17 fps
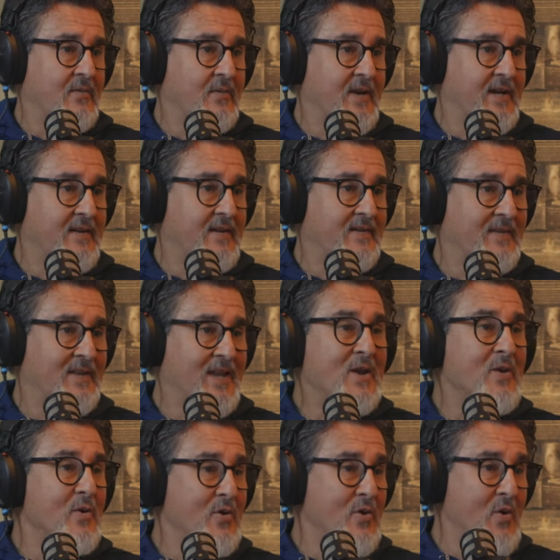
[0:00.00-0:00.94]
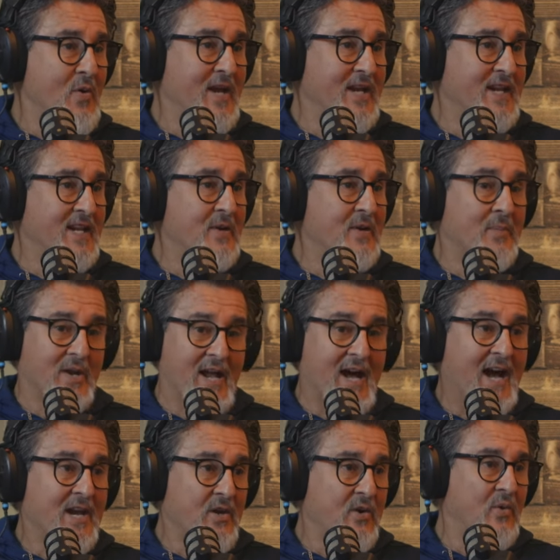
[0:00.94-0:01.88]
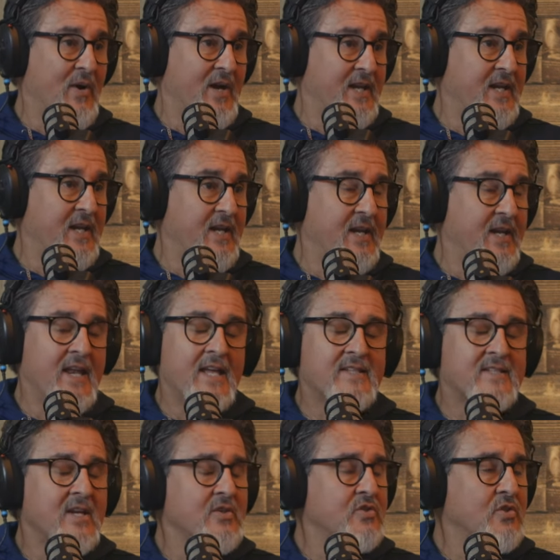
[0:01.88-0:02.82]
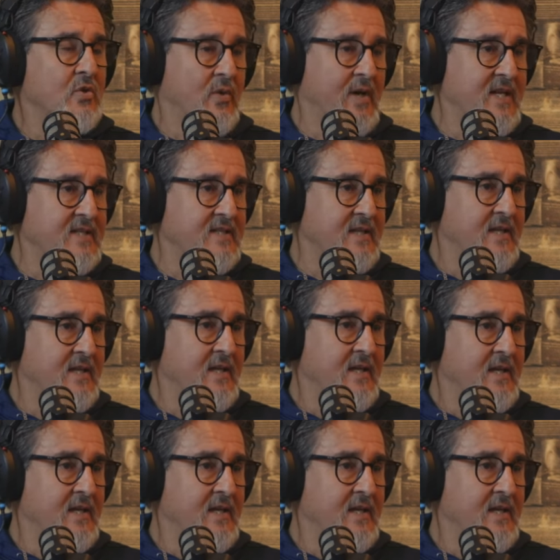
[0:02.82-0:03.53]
right? They don't know I did, but I know I did. And that sounds crazy.